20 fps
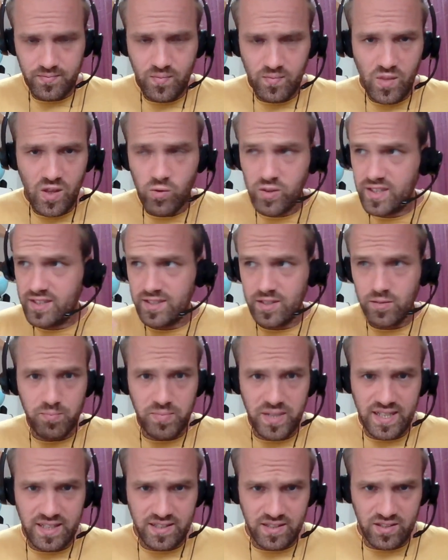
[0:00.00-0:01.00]
What is the
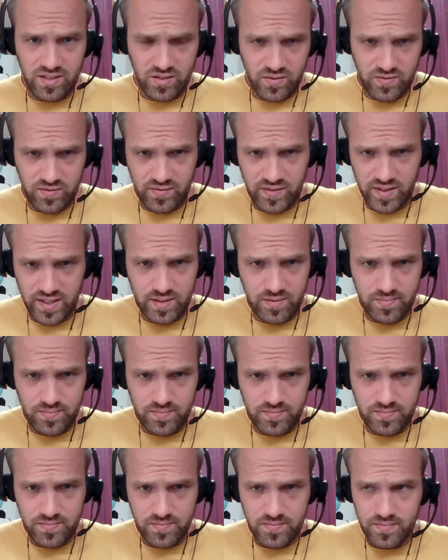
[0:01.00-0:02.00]
basis of fear?
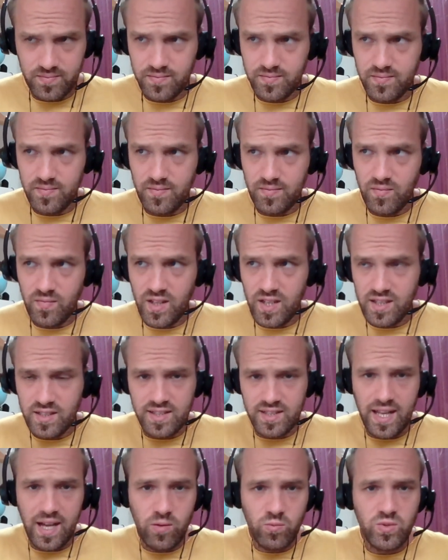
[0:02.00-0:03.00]
Is
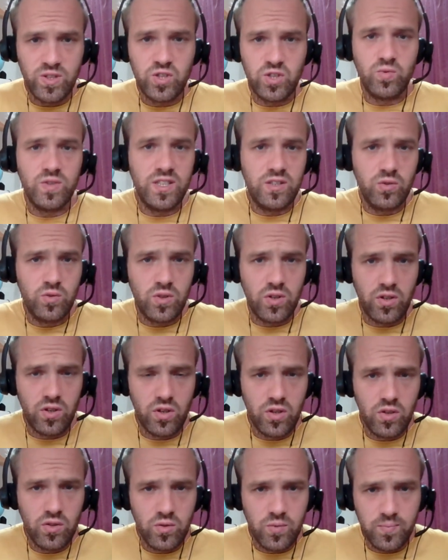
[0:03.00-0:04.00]
that which we do not
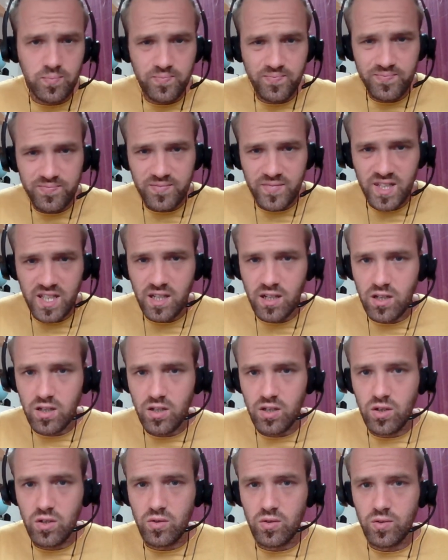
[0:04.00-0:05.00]
know, the
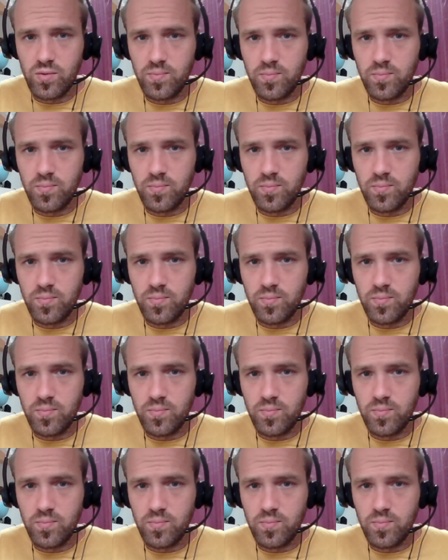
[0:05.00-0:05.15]
unknown.